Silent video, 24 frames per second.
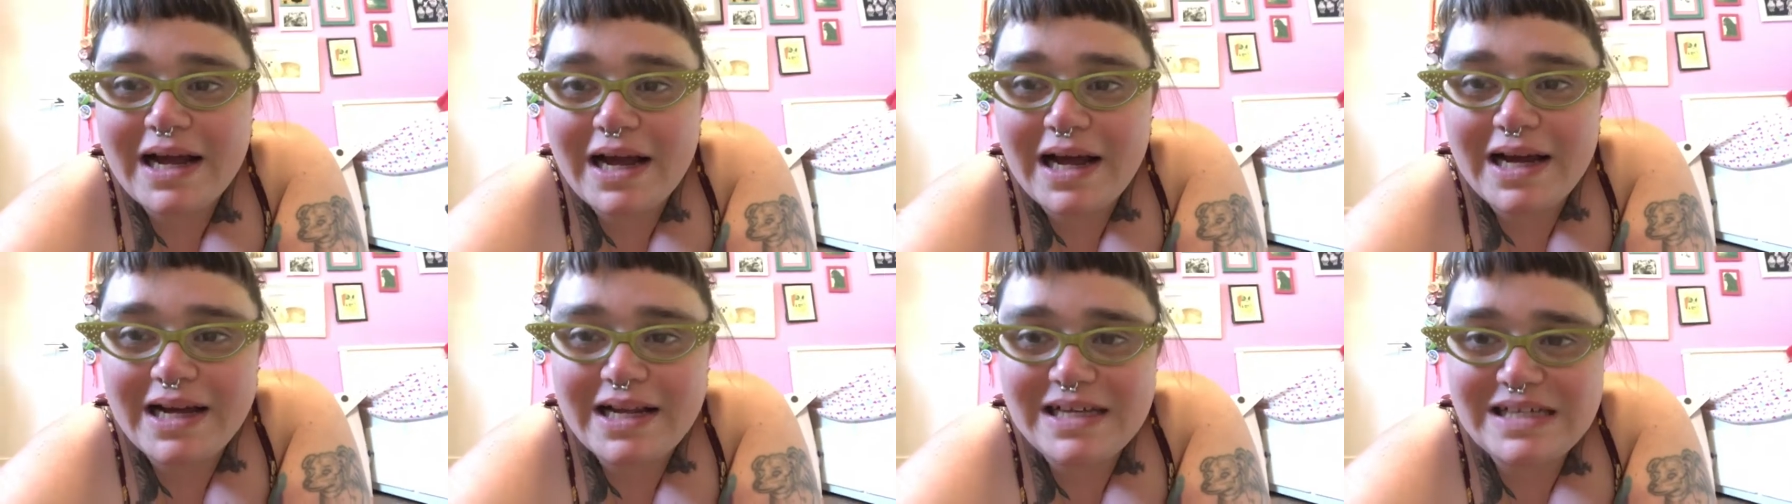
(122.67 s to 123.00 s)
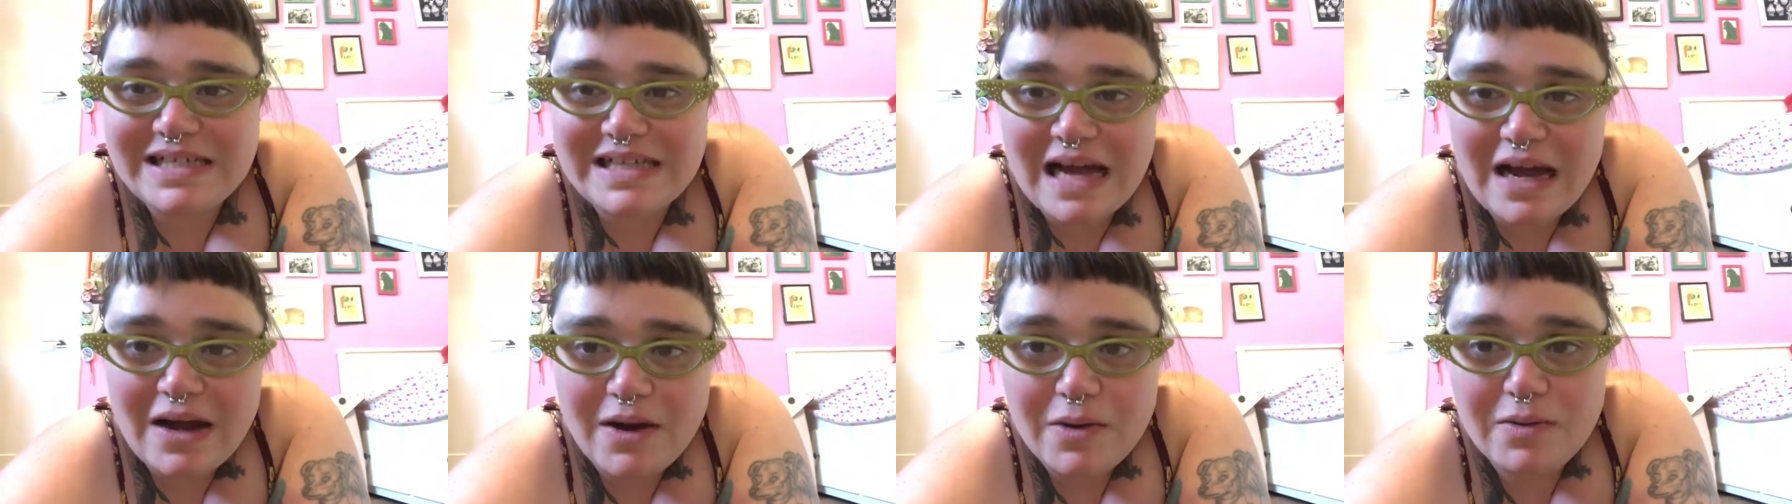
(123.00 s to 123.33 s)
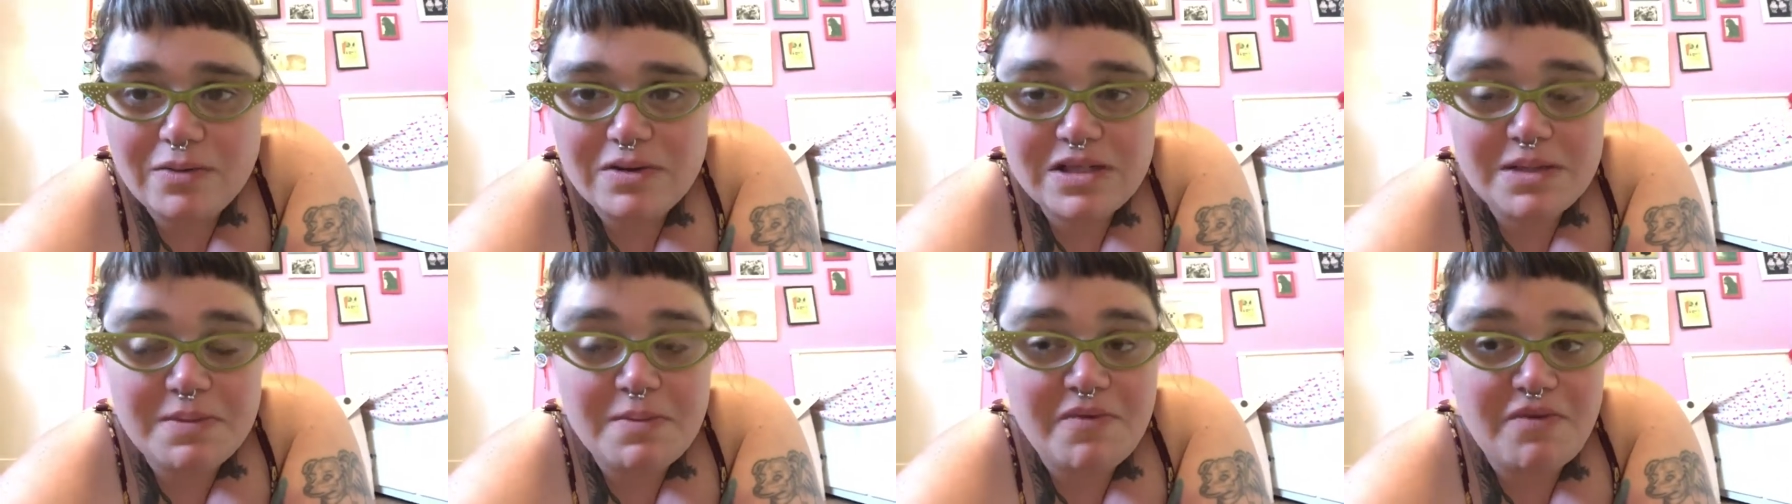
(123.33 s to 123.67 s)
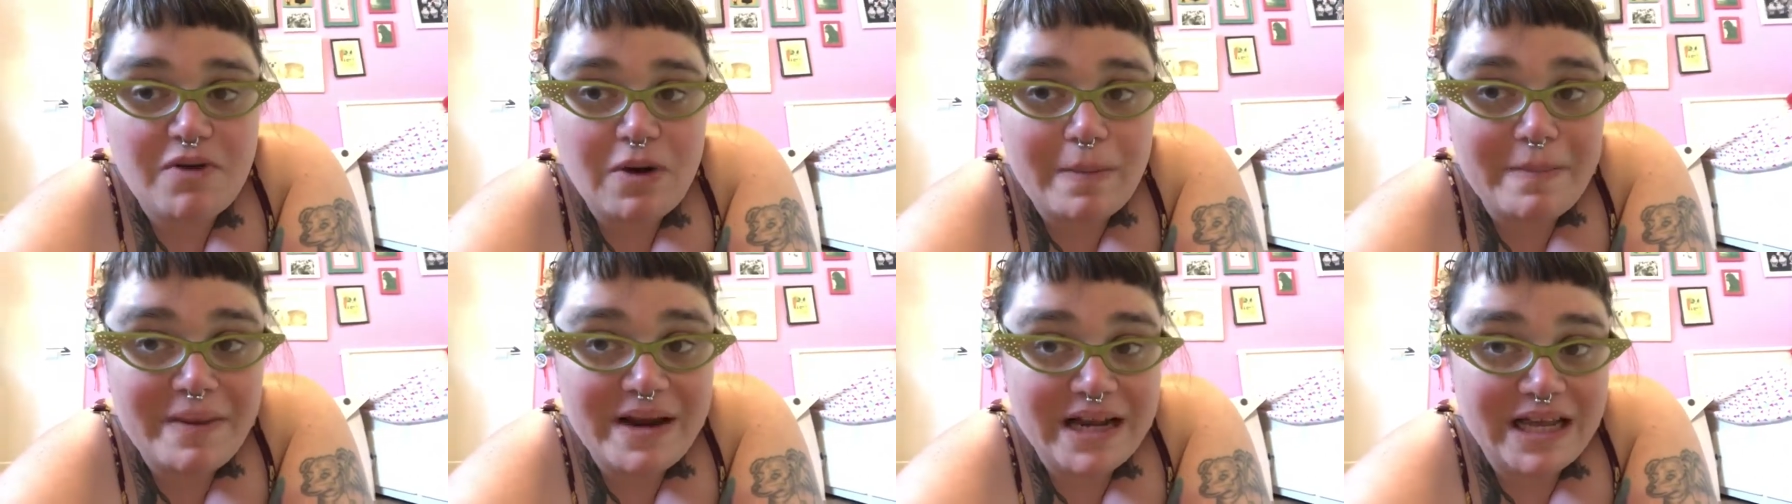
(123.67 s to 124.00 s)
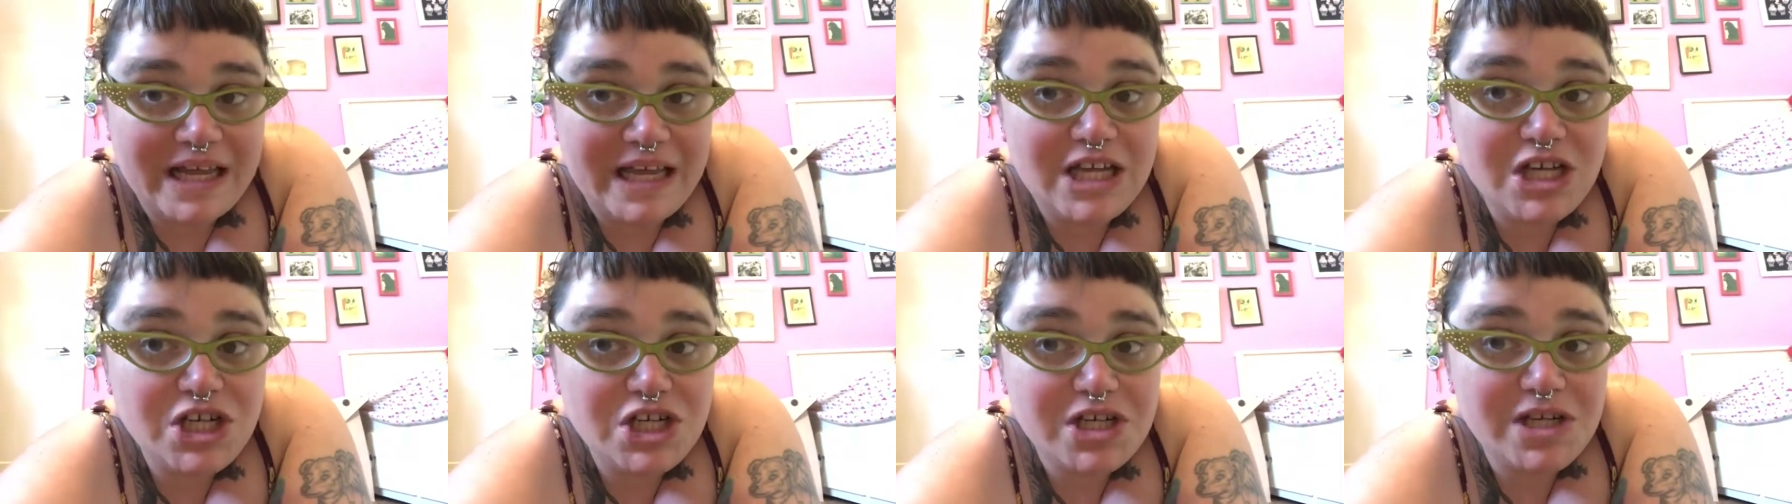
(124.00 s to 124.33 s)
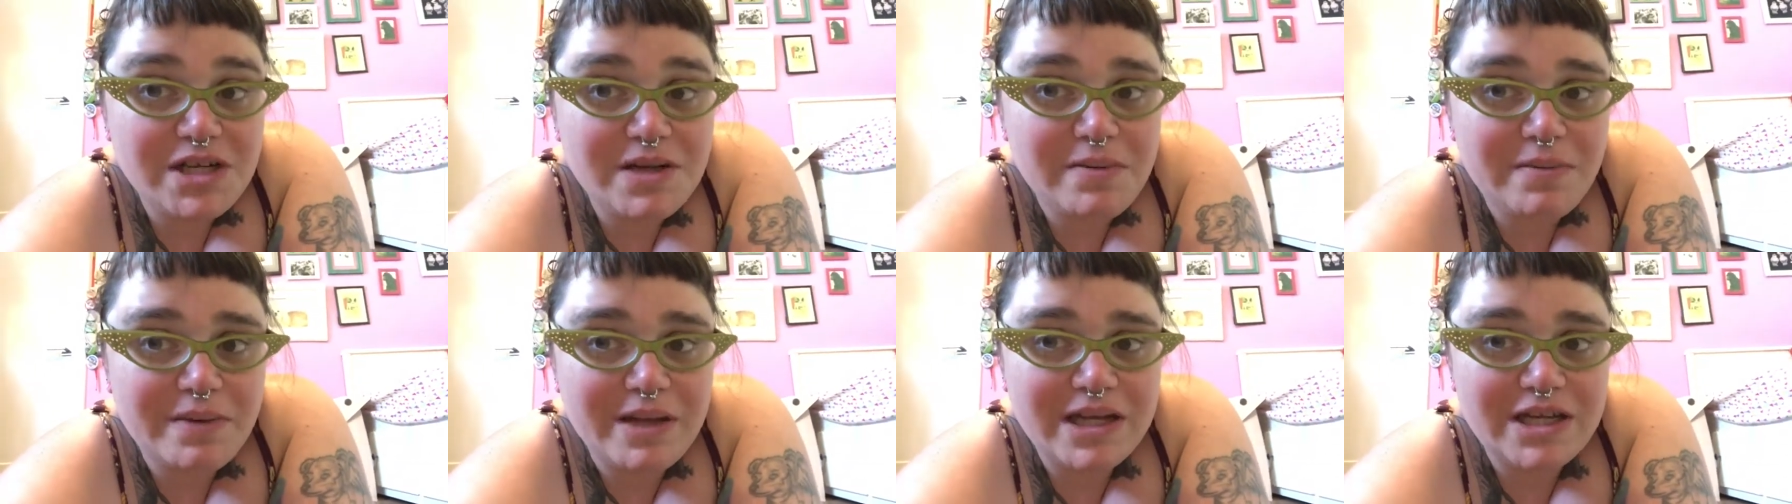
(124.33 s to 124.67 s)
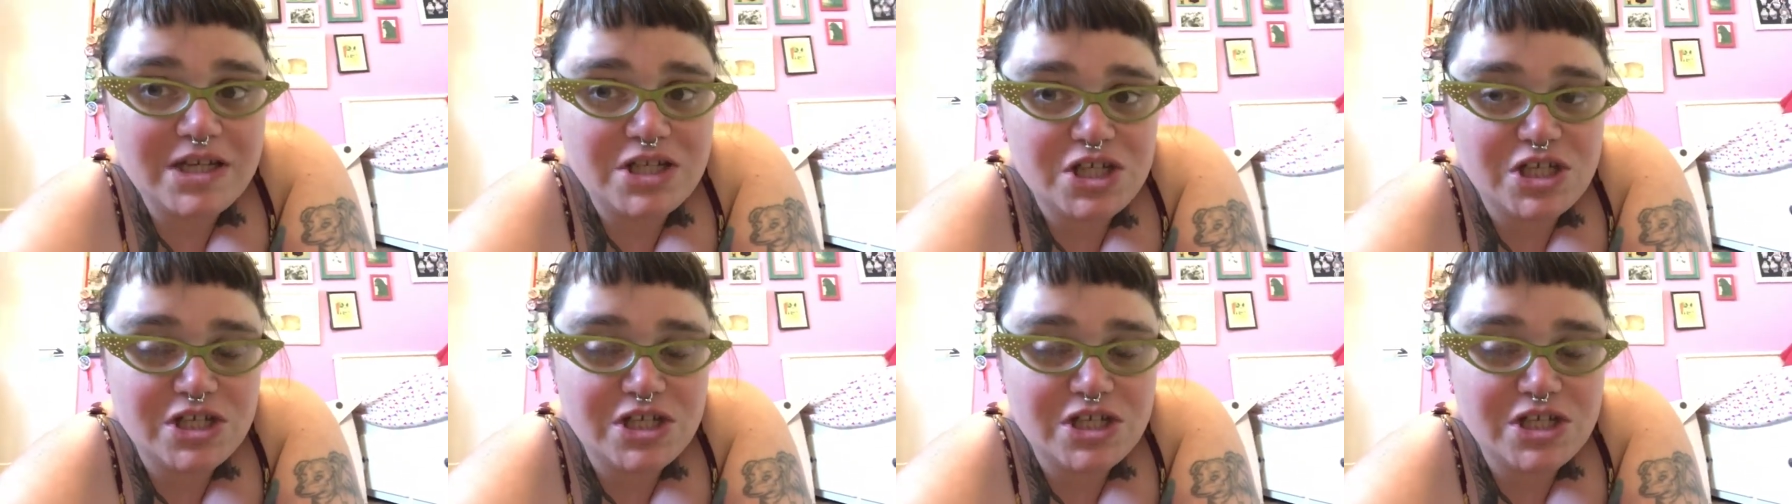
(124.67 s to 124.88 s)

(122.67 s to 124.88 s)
cutting down some of her medication because